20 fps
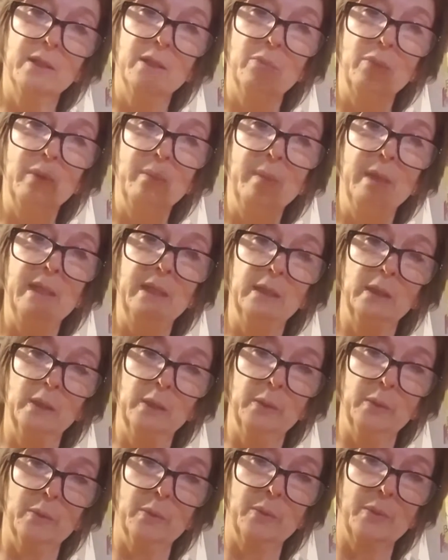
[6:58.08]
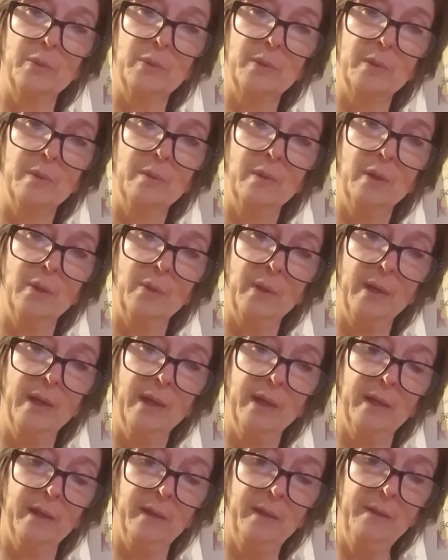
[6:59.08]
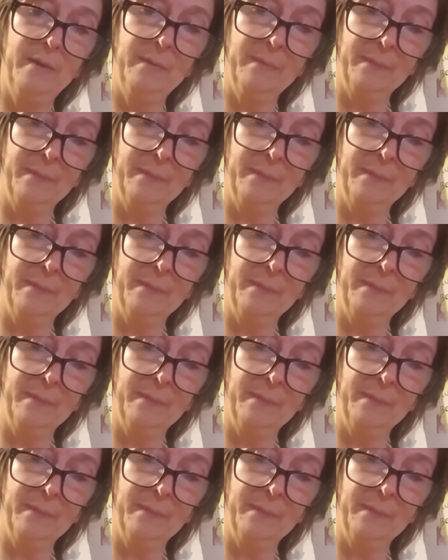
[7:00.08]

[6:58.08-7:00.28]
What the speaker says: to remain loose, okay?